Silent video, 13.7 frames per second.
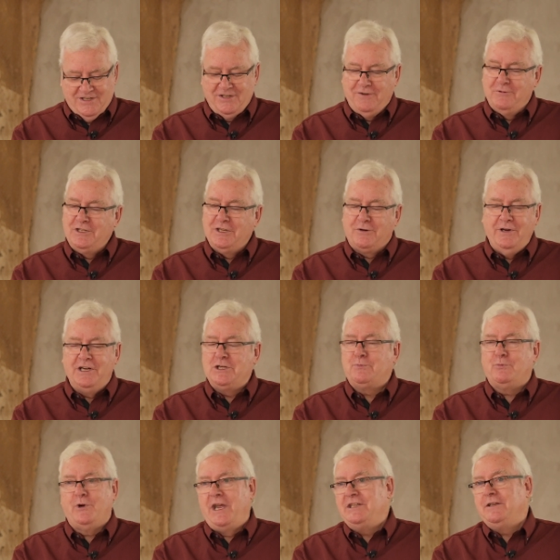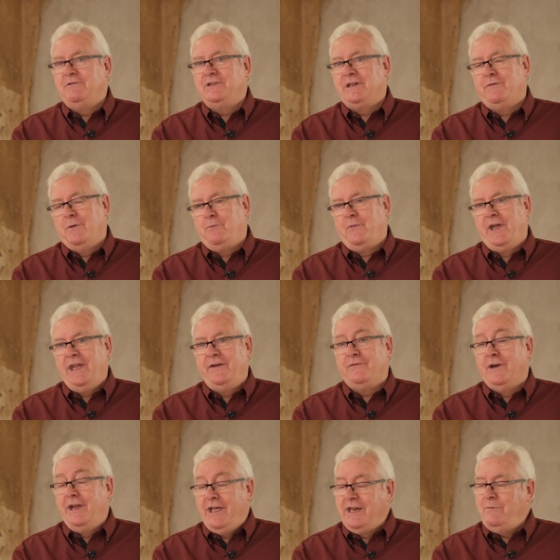So it was the greatest price that was ever paid
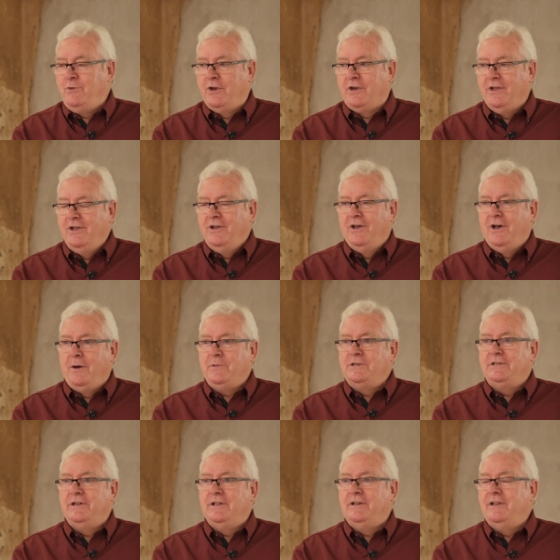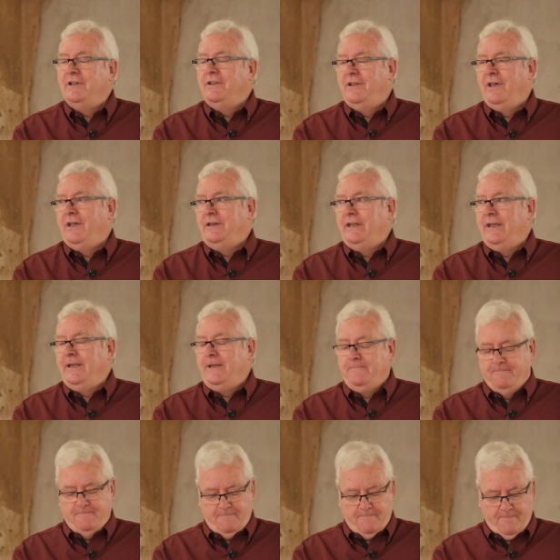for any book up until that day.
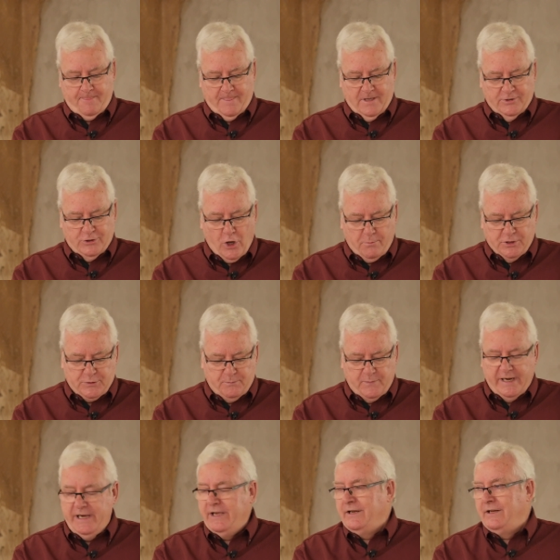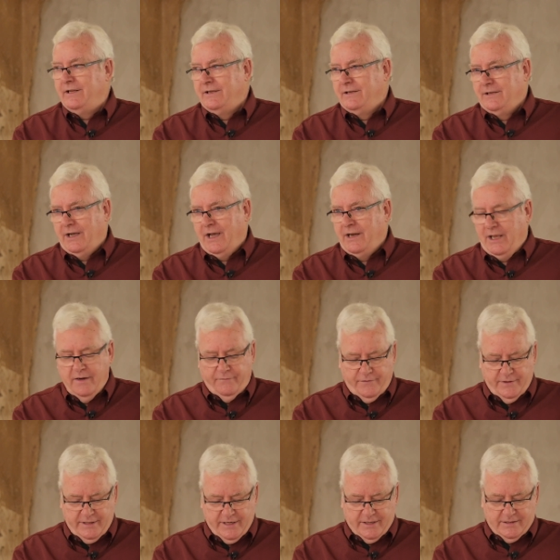Thomas Paine, an
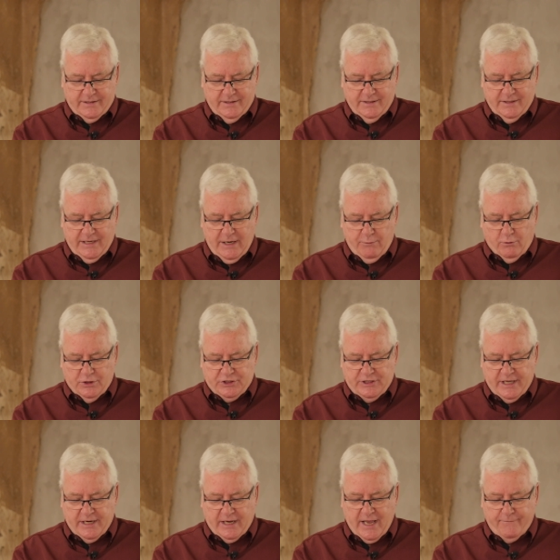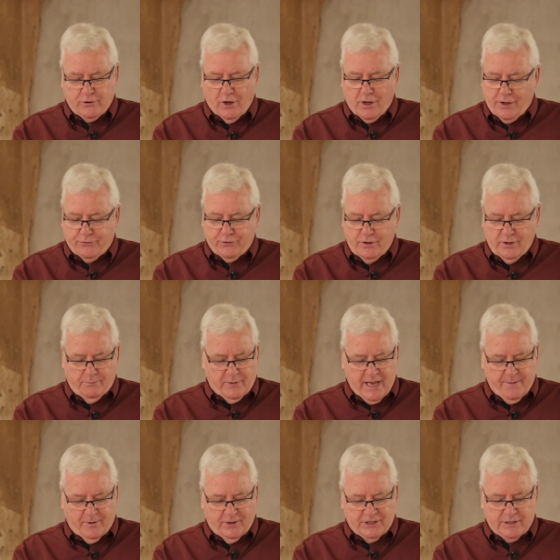infidel, he once said, I have gone through the
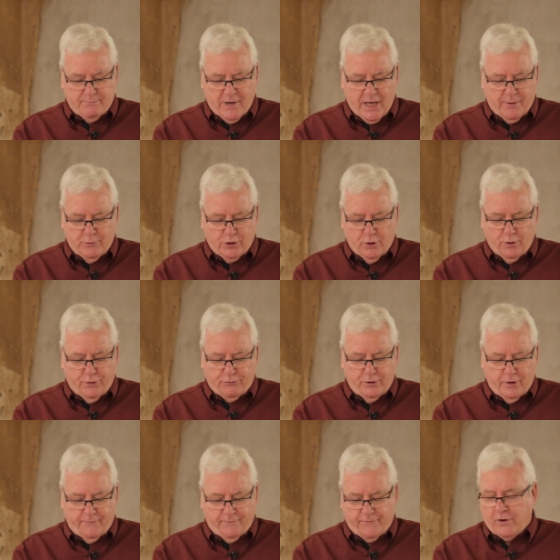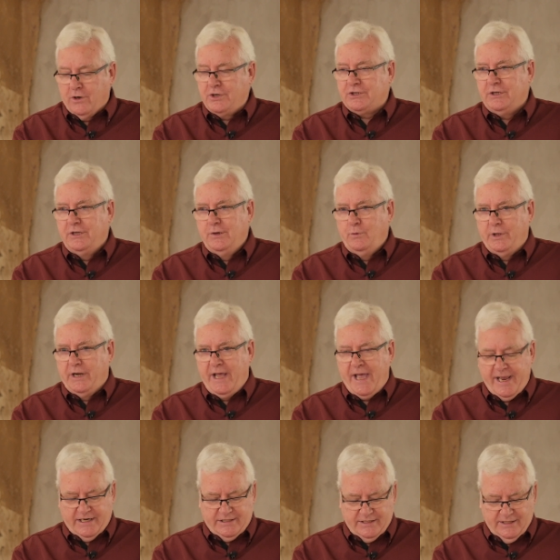Bible as a man would go through a forest with an
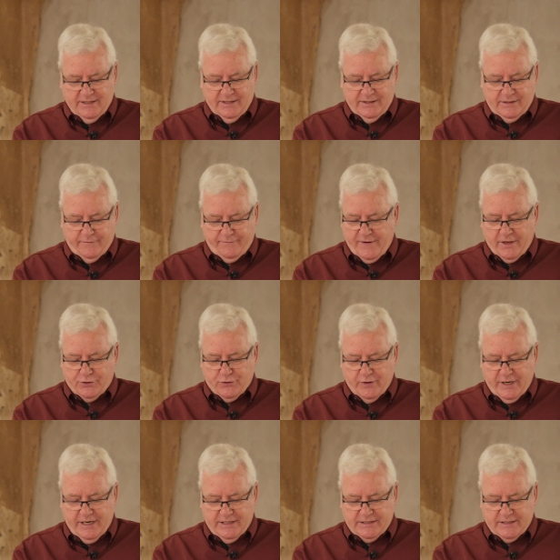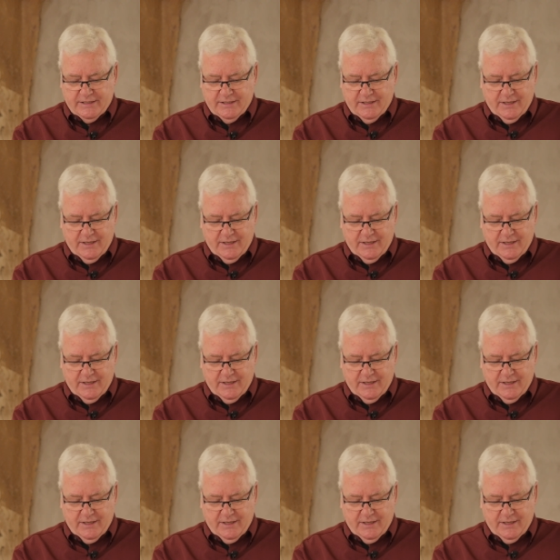axe to fell trees.